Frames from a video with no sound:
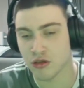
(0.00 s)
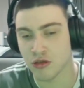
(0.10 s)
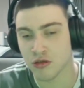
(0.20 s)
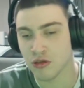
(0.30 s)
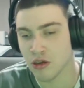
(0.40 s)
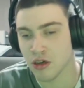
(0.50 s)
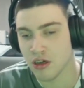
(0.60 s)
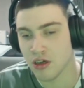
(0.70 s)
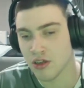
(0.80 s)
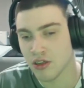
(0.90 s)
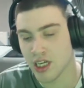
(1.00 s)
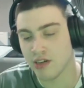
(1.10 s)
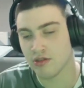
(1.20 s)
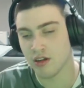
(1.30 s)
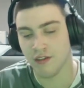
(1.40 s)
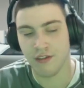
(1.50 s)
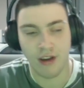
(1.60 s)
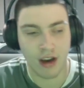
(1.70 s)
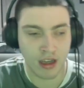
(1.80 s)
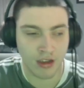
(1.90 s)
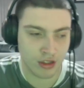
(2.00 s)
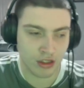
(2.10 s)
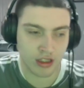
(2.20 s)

to Celtic 5.